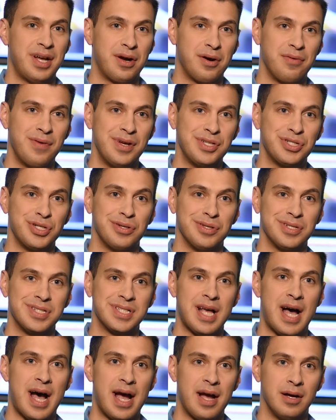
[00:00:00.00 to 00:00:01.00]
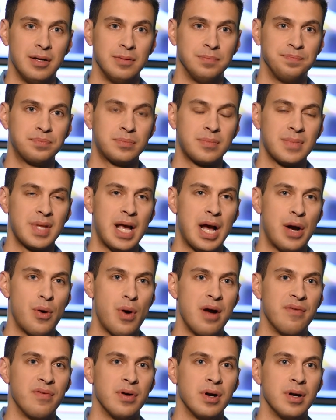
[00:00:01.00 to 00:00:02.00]
their original style.
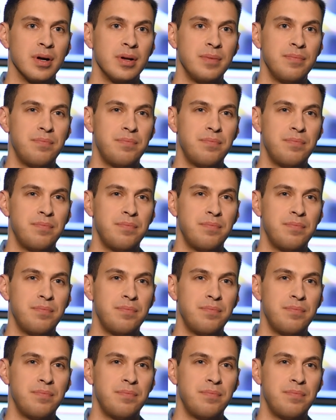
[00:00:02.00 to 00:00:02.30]
However,